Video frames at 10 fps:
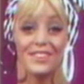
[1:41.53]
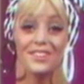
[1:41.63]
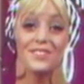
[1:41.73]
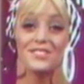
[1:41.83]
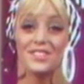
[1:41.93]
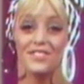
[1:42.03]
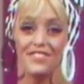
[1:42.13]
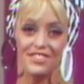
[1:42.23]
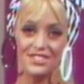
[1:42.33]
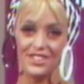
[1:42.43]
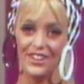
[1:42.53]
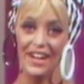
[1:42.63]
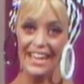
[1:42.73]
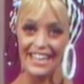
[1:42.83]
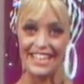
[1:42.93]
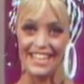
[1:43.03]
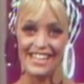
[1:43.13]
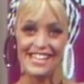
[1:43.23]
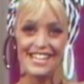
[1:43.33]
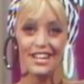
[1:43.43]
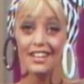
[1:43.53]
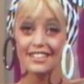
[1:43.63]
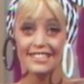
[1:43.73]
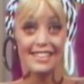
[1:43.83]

with the news of the future, here's